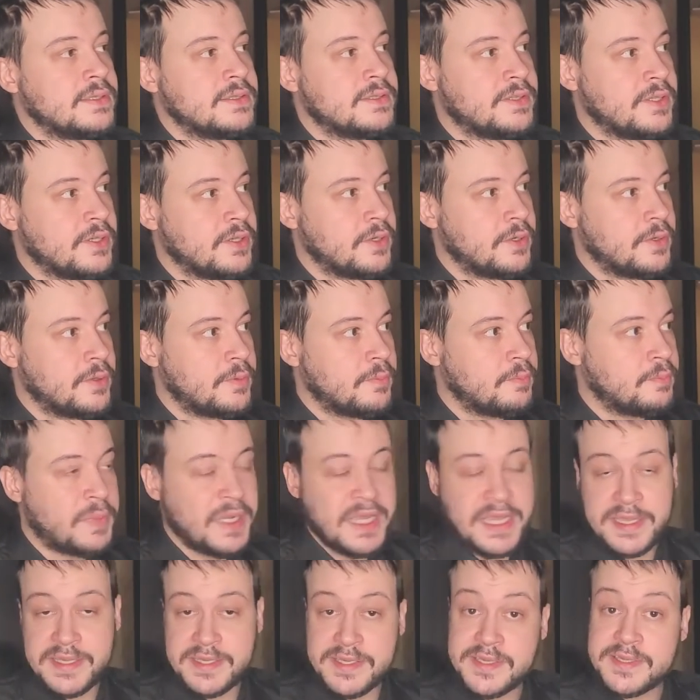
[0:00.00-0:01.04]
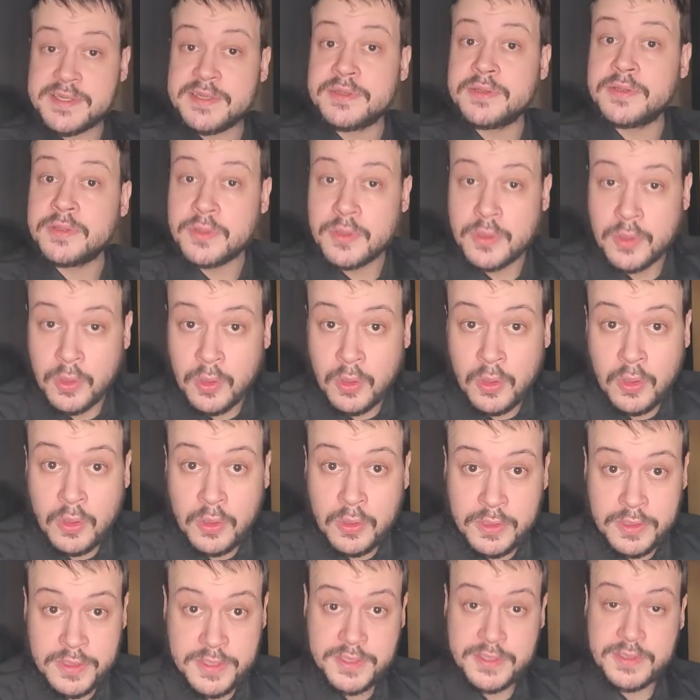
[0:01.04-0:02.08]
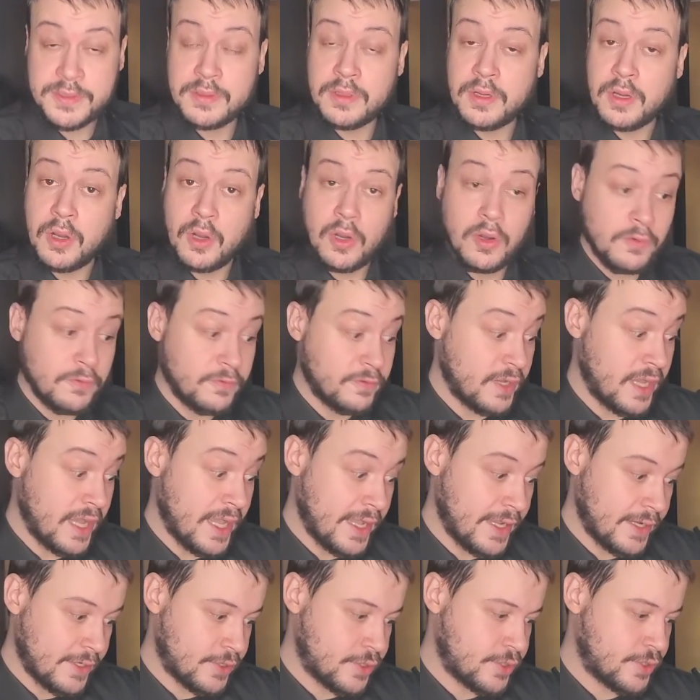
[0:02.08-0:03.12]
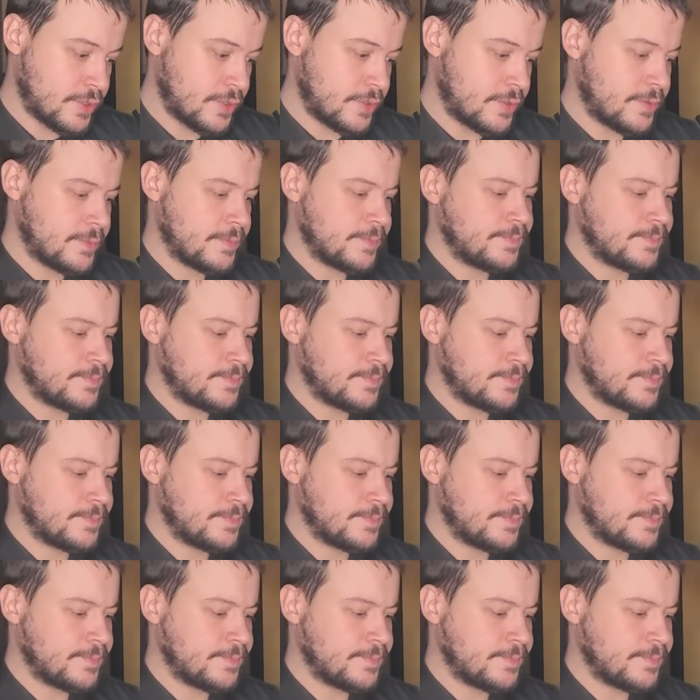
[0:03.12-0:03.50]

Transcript: the best course of action,